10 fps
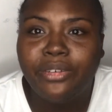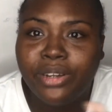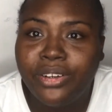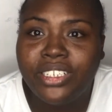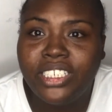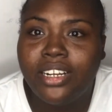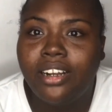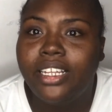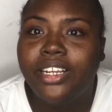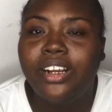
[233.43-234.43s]

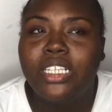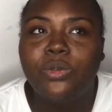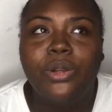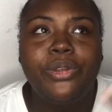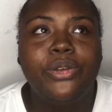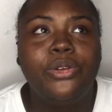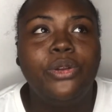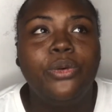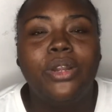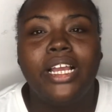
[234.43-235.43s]
recreational areas where we could
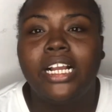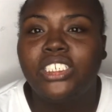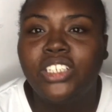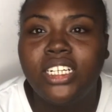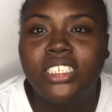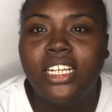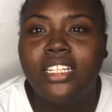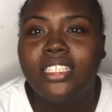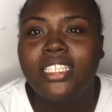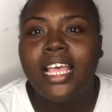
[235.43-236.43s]
go, like
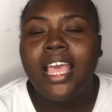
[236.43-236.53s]
attractions,